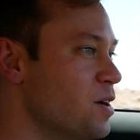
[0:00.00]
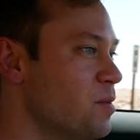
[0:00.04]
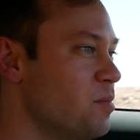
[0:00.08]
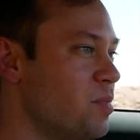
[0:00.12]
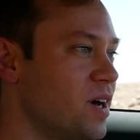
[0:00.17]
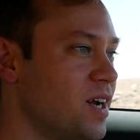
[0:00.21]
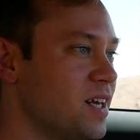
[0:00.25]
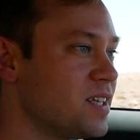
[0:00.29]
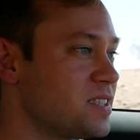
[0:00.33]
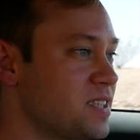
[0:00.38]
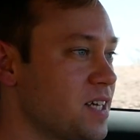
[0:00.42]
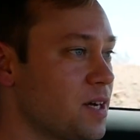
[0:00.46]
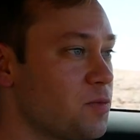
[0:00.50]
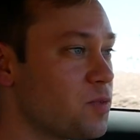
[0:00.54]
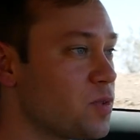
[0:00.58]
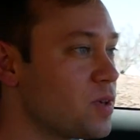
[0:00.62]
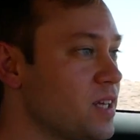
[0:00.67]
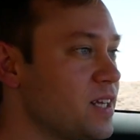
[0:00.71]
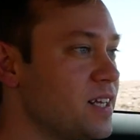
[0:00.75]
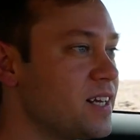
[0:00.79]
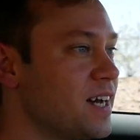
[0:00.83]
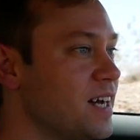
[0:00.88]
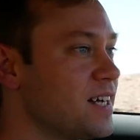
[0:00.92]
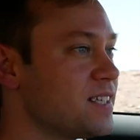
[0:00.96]
But it's a
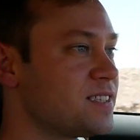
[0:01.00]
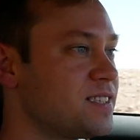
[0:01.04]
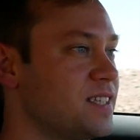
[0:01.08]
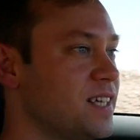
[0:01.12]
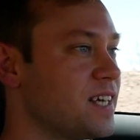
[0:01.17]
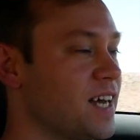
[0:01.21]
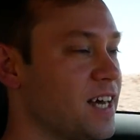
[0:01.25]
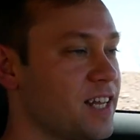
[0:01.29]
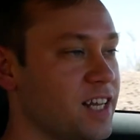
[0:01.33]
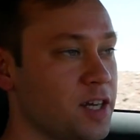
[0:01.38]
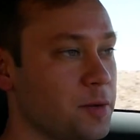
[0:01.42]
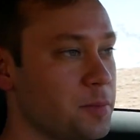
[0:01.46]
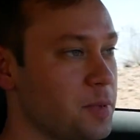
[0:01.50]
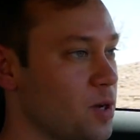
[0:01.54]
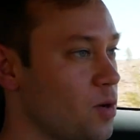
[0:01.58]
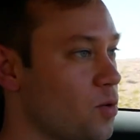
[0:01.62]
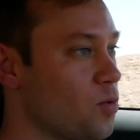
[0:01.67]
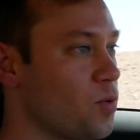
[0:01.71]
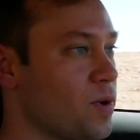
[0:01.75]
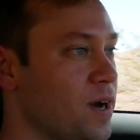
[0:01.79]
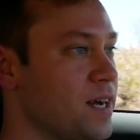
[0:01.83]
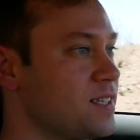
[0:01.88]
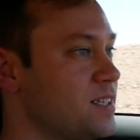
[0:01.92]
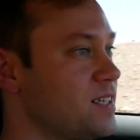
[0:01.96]
really nice thing. I think it'd be
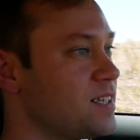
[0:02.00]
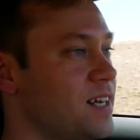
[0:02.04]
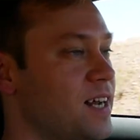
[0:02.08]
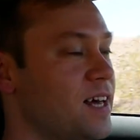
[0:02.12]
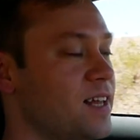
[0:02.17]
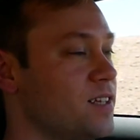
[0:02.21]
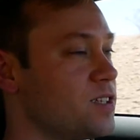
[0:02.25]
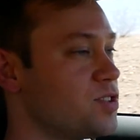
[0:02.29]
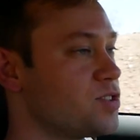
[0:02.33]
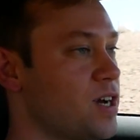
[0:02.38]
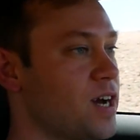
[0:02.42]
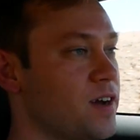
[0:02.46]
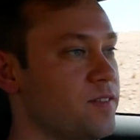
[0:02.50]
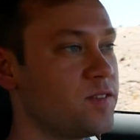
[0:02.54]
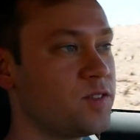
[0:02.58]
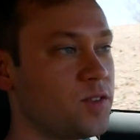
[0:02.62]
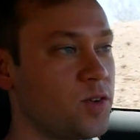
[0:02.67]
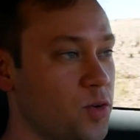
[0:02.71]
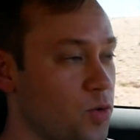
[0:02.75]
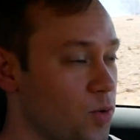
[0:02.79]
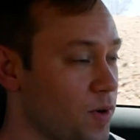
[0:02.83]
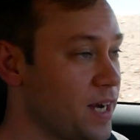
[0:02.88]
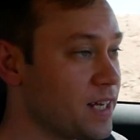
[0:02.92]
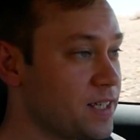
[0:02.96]
great to daily drive,
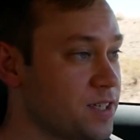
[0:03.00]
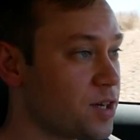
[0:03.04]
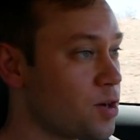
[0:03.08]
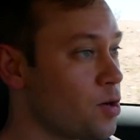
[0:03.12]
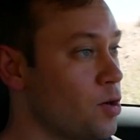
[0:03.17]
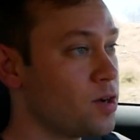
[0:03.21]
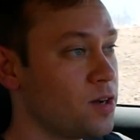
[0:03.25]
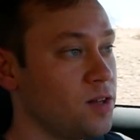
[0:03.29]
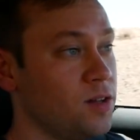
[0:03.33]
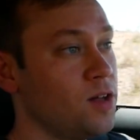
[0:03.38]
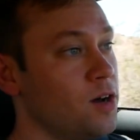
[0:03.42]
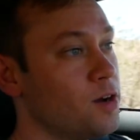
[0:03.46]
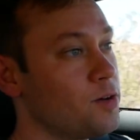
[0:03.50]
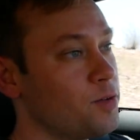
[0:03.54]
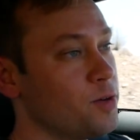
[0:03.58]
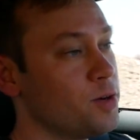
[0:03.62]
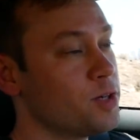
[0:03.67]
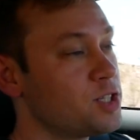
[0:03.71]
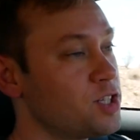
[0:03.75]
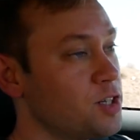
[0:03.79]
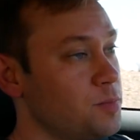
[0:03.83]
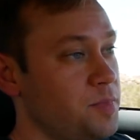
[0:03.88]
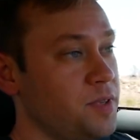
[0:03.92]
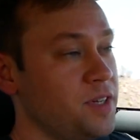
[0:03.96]
great to go on a long
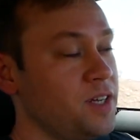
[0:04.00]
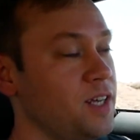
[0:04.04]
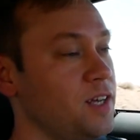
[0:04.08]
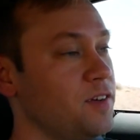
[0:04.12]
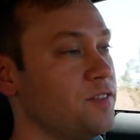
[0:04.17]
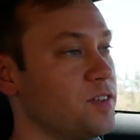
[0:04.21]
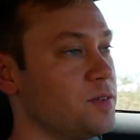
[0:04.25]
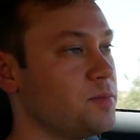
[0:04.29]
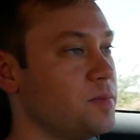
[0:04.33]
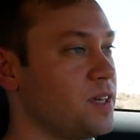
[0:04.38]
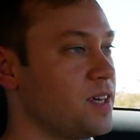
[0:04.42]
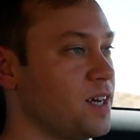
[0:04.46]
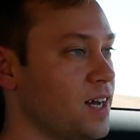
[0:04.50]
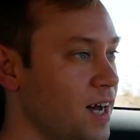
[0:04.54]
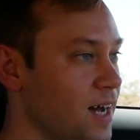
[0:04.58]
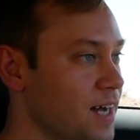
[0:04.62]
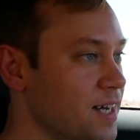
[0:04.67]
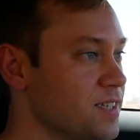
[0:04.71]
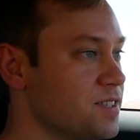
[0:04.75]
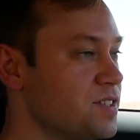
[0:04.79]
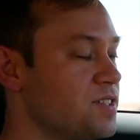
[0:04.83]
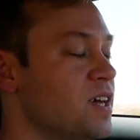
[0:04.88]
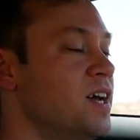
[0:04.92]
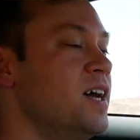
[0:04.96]
road trip, and even
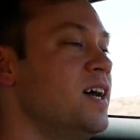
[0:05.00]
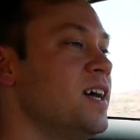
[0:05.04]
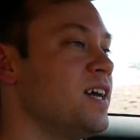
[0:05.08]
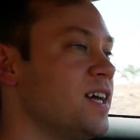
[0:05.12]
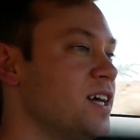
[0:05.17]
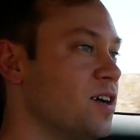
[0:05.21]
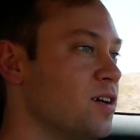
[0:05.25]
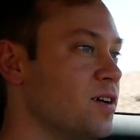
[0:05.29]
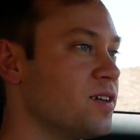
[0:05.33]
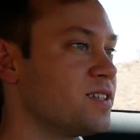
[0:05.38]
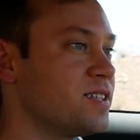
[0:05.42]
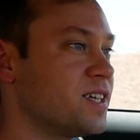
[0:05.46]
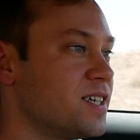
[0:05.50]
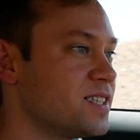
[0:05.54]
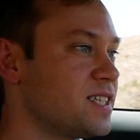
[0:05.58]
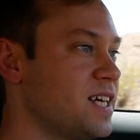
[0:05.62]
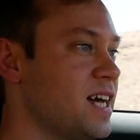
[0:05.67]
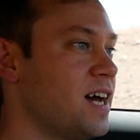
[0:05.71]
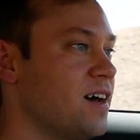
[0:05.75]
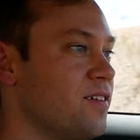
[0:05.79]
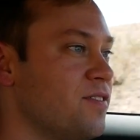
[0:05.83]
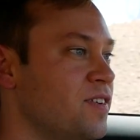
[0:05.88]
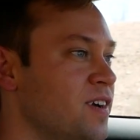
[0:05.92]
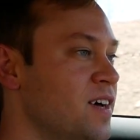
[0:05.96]
because you know it does
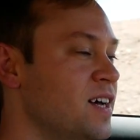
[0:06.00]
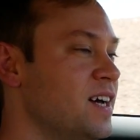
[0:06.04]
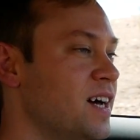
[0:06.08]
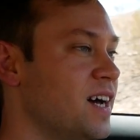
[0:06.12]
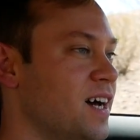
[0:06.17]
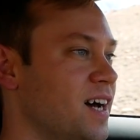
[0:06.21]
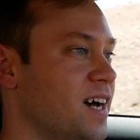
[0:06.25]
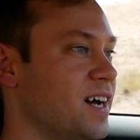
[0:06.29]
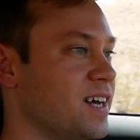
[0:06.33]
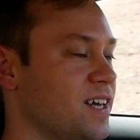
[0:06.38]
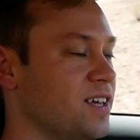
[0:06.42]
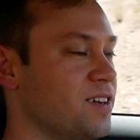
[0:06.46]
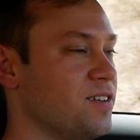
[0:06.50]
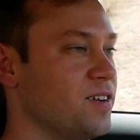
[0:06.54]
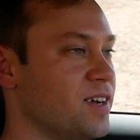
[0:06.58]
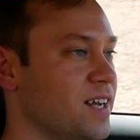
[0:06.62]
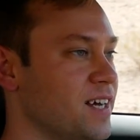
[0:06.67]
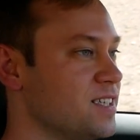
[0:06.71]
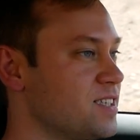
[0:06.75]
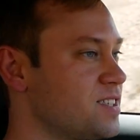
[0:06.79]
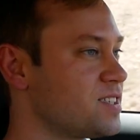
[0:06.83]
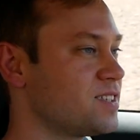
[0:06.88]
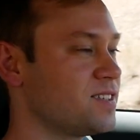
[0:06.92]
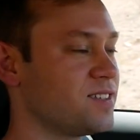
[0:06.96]
have uh, you know
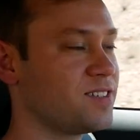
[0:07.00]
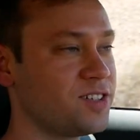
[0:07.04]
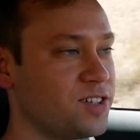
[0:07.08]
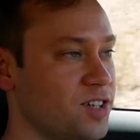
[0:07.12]
nice,